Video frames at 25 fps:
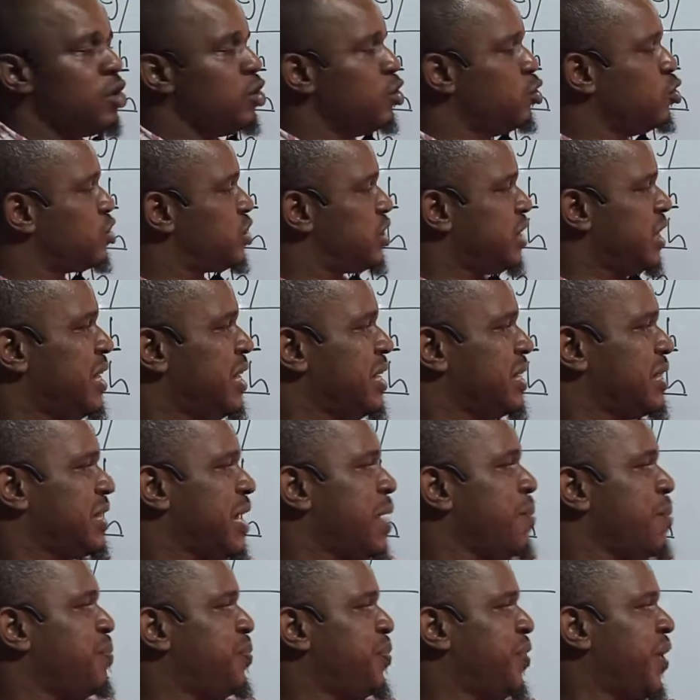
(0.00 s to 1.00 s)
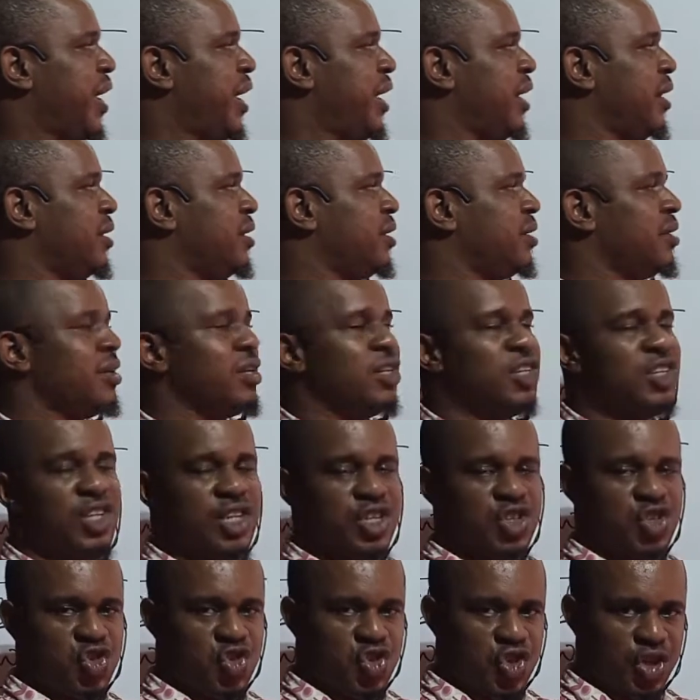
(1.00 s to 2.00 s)
You the same thing,
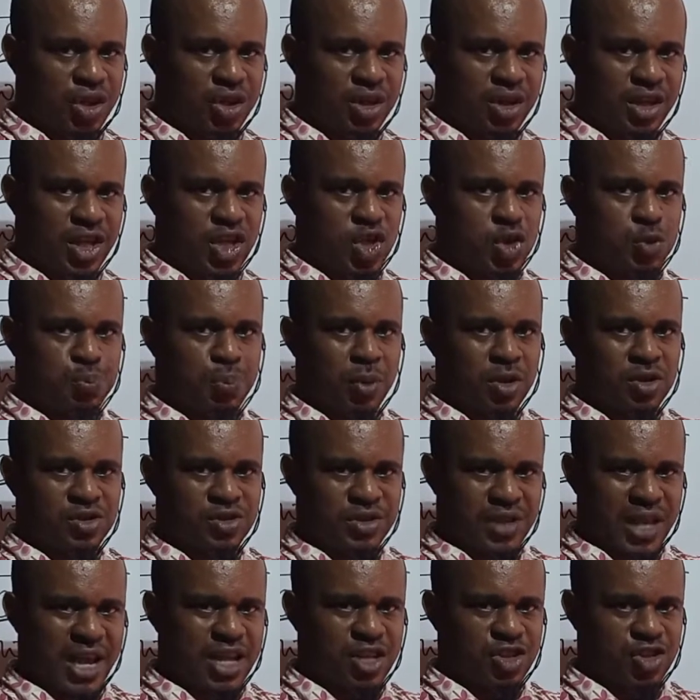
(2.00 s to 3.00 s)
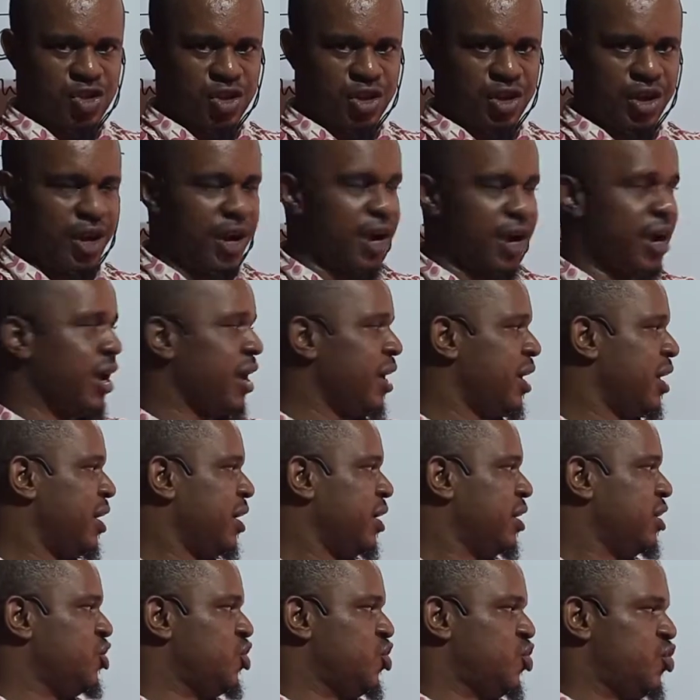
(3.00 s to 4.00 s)
the j is possessed here,
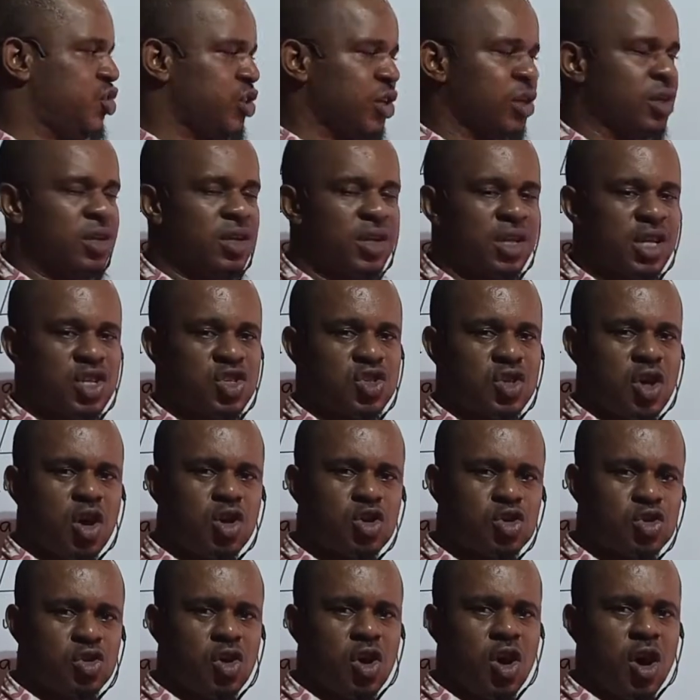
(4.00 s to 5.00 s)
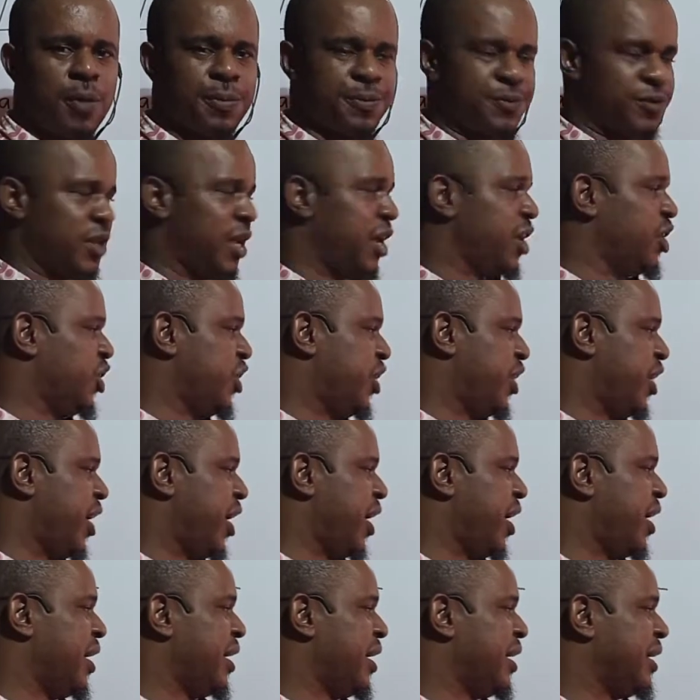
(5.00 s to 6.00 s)
j is also obtained
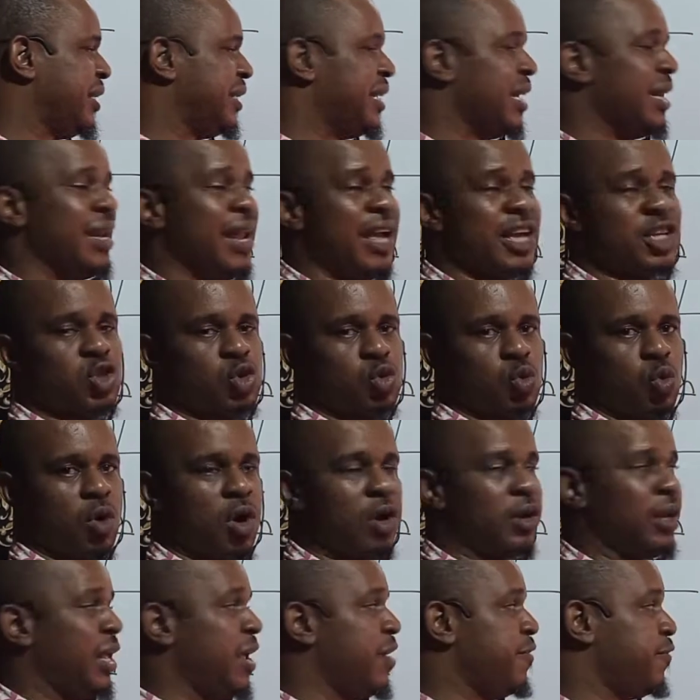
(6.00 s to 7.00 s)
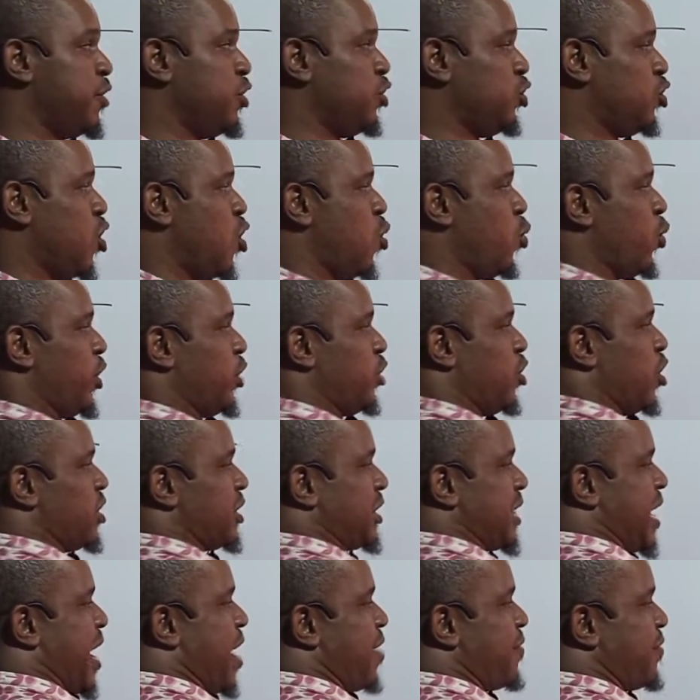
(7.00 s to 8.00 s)
here. The next one, even though we
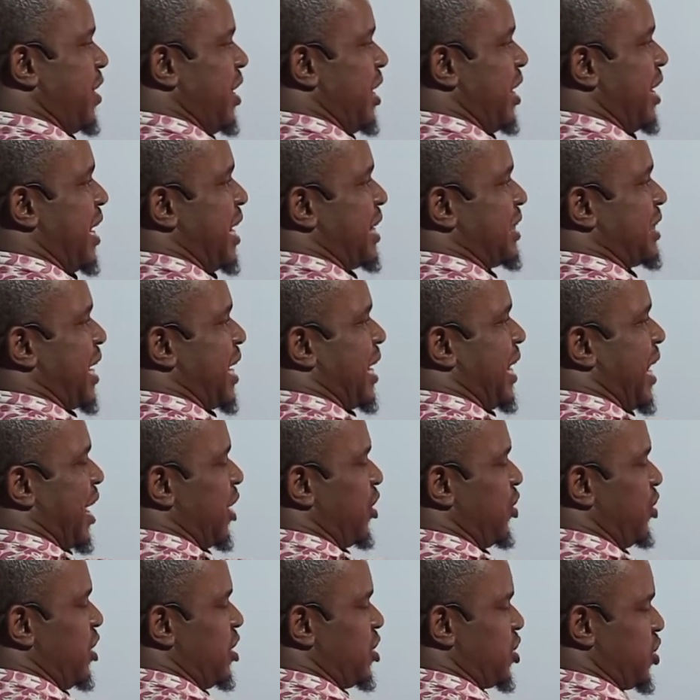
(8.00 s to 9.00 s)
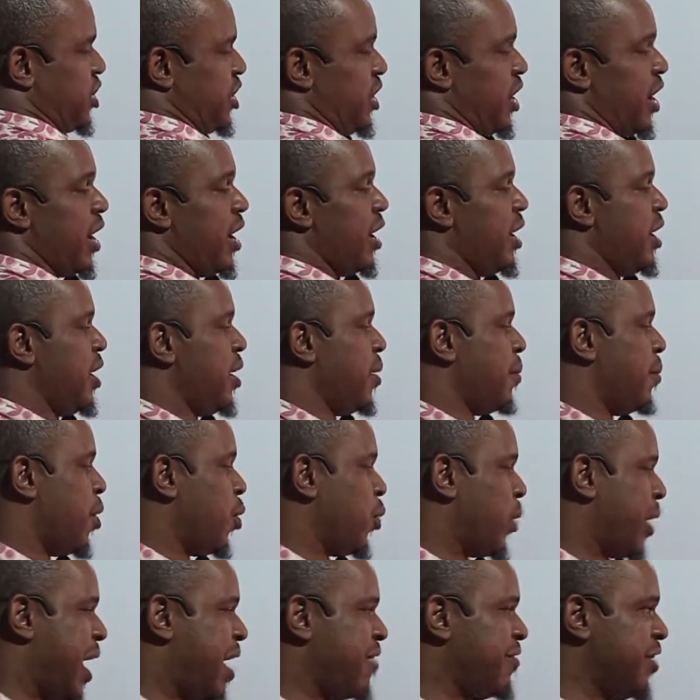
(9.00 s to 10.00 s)
don't have a letter like this here,
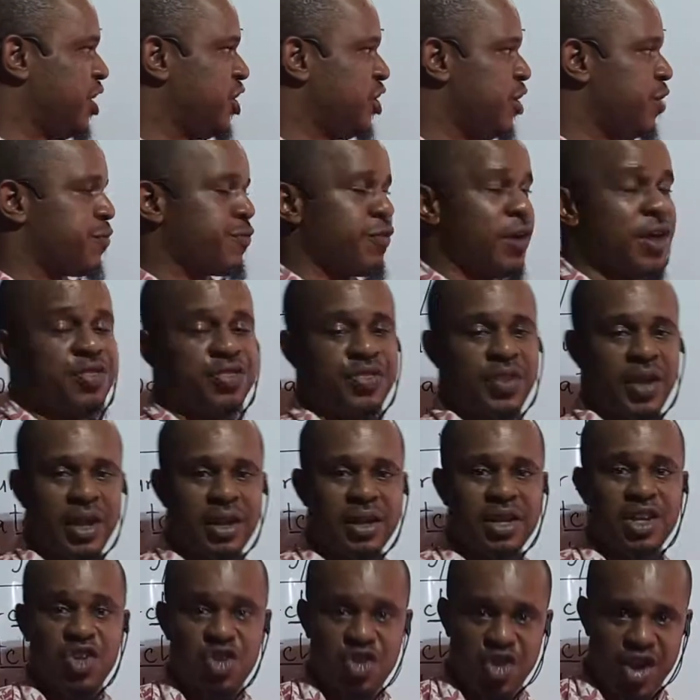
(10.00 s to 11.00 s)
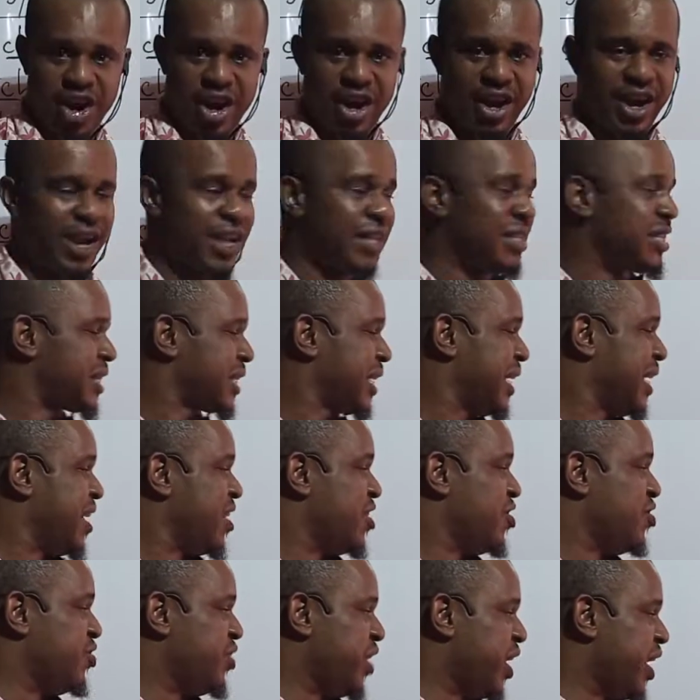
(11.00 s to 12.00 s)
but we have a different thing, yet
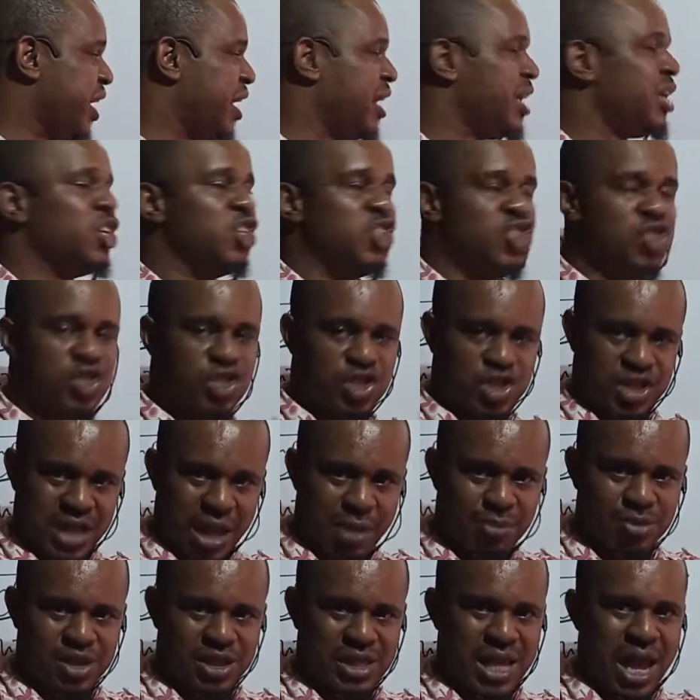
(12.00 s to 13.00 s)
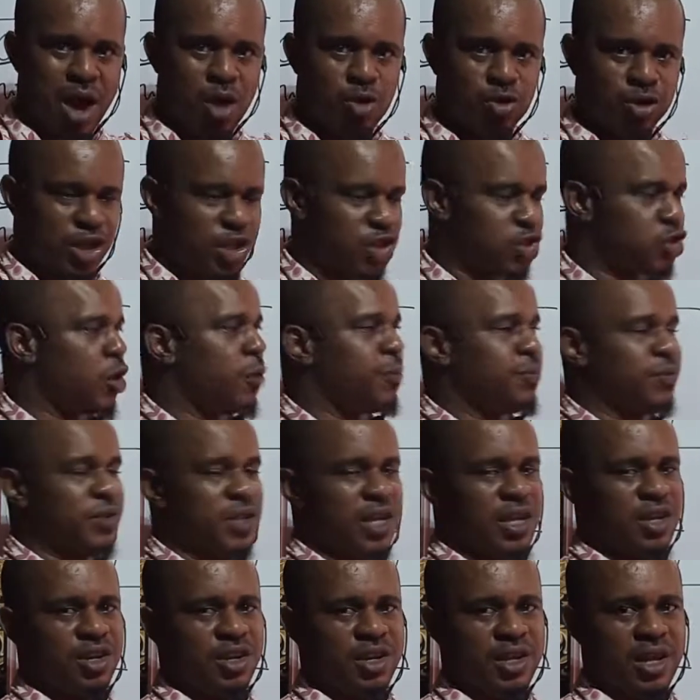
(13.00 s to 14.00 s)
the same sound is
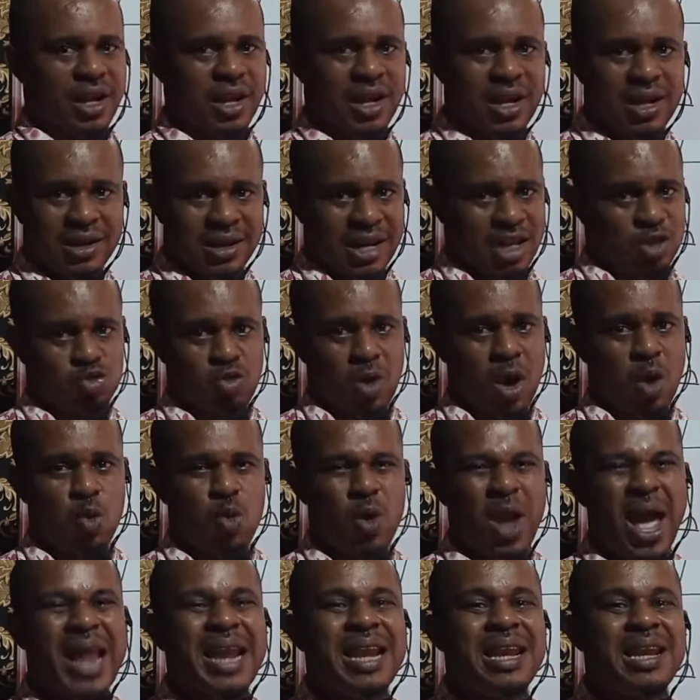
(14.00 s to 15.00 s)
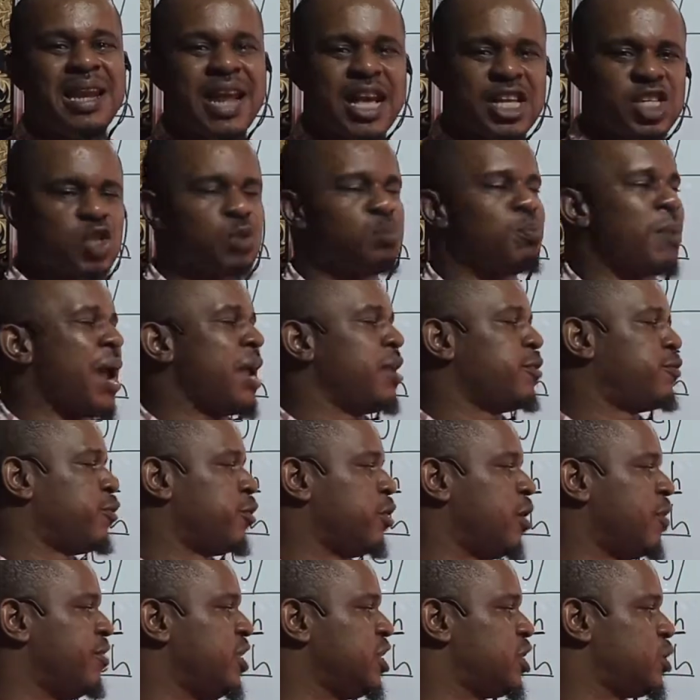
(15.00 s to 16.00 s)
obtained here. That's why we are less
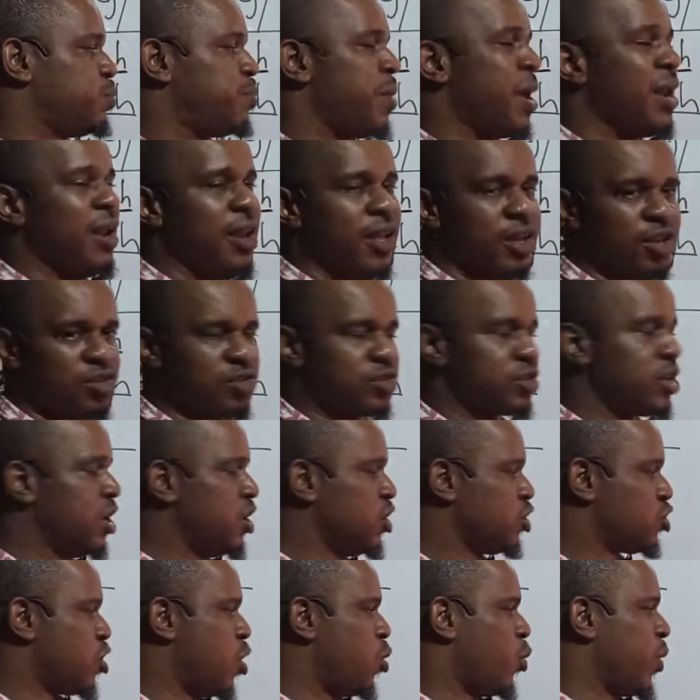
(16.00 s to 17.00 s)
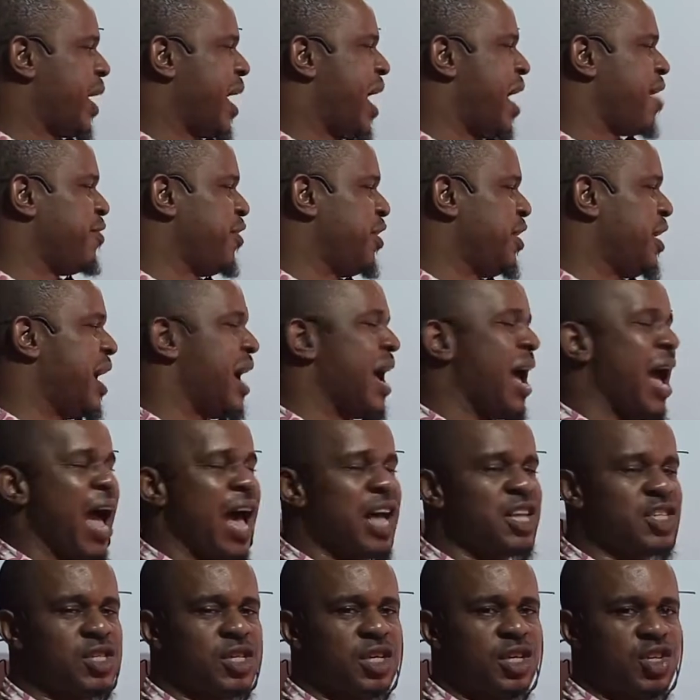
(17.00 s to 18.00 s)
mindful of the spellings. So we have here
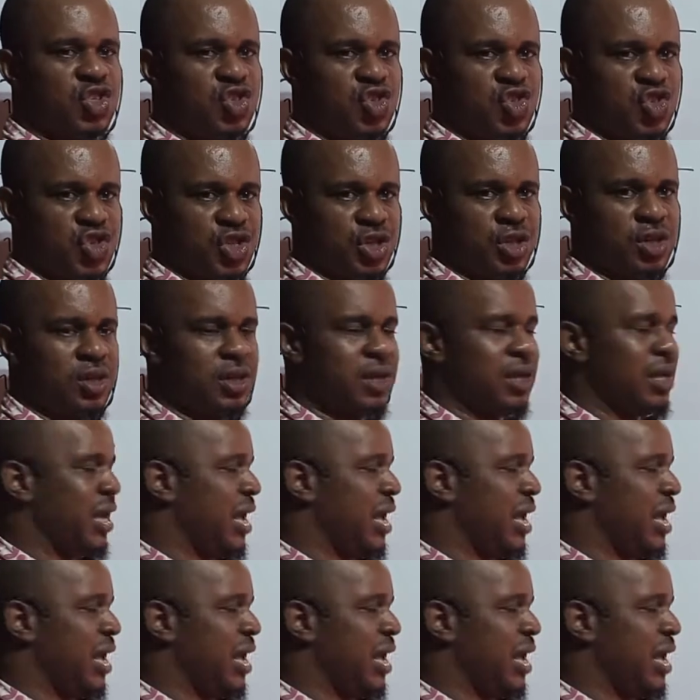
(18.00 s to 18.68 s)
as j.